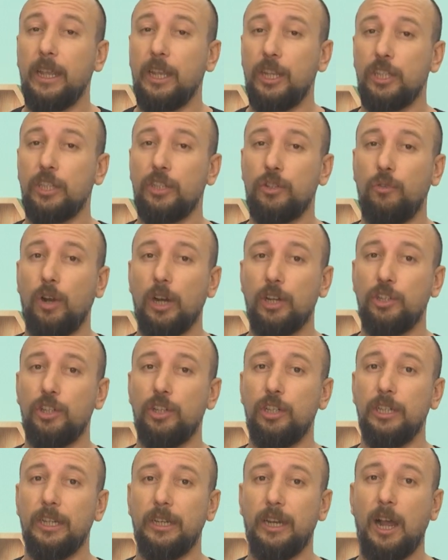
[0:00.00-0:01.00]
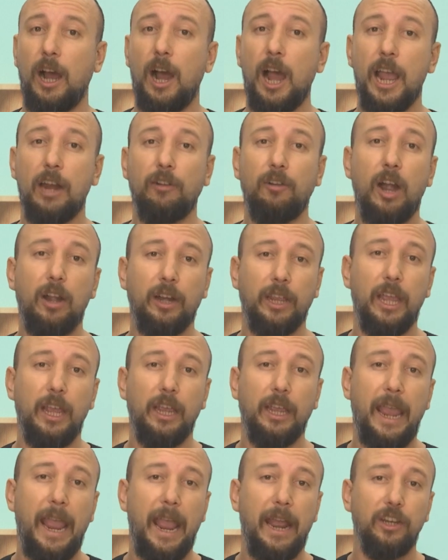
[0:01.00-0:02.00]
is structured in a
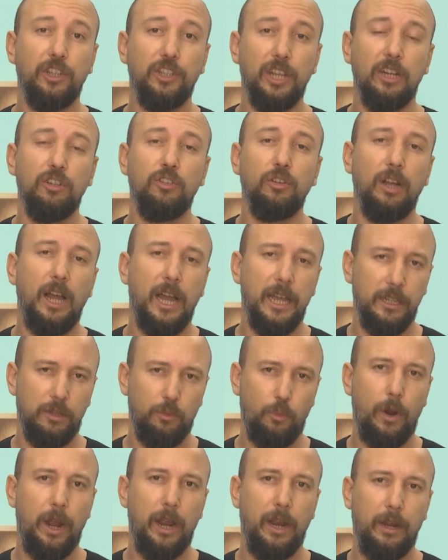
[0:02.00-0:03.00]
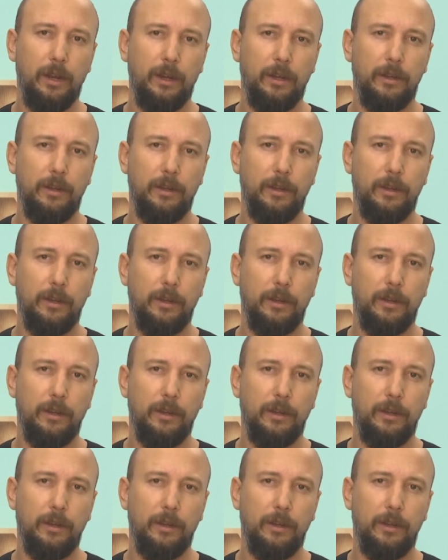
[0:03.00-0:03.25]
hierarchic and centralized way.